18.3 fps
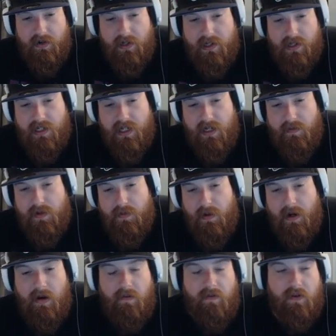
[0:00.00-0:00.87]
It doesn't seem as
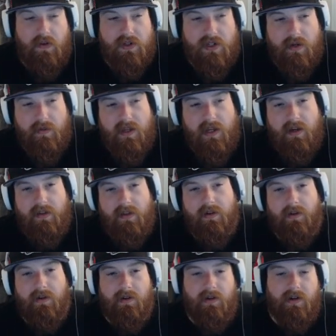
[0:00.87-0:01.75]
powerful as some of the
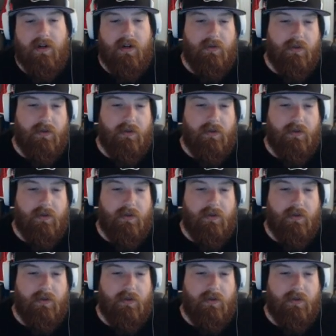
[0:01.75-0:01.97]
other,